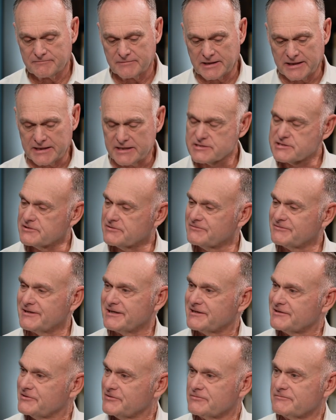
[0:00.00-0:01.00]
I guess it
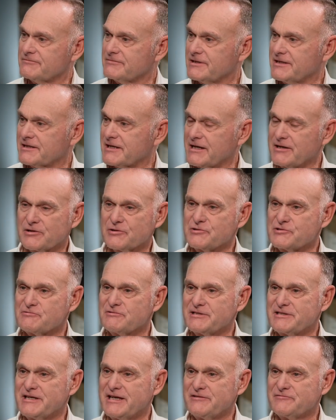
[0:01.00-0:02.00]
kind of goes to
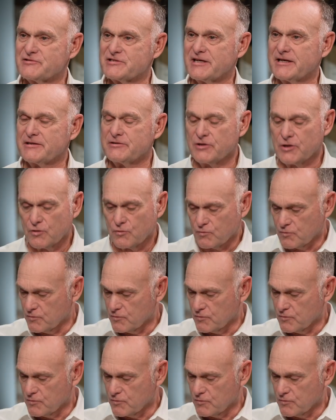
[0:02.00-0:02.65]
what Dave said.